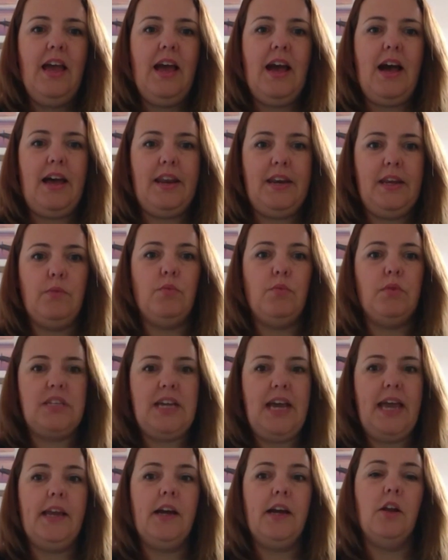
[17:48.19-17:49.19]
and it will
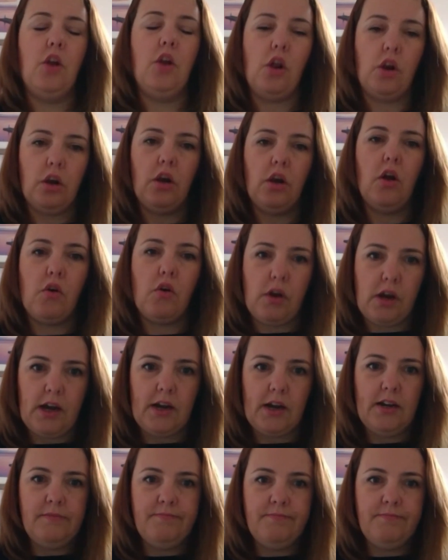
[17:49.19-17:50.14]
take a lot longer.